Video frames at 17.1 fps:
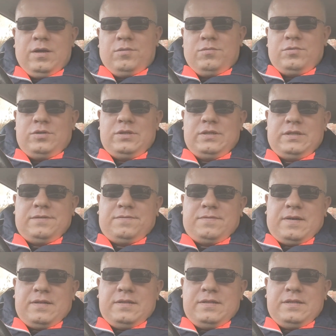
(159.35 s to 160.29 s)
which is
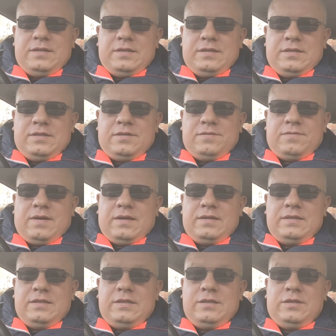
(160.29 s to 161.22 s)

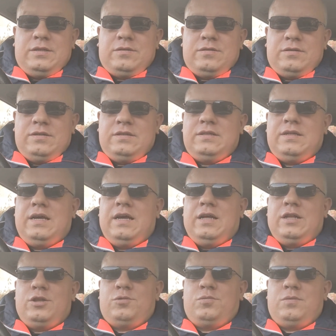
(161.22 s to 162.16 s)
divided in
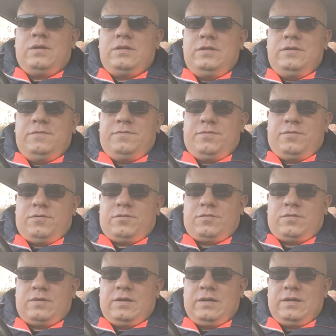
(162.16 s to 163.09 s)

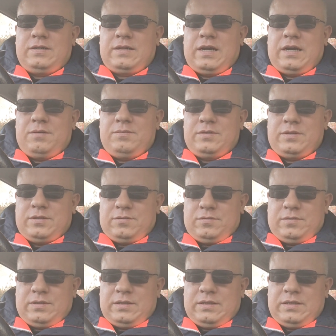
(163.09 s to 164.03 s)
24 time
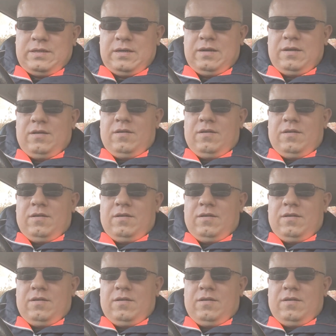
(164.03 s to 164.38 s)
zones.